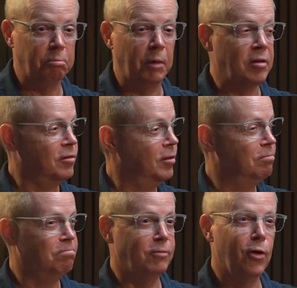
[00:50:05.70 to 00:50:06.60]
I said,
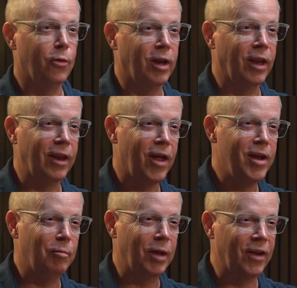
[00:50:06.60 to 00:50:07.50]
"No,
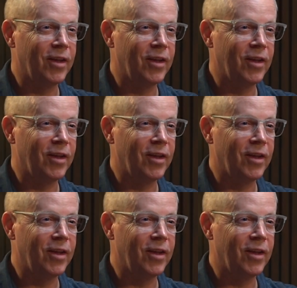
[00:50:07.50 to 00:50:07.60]
enlighten me."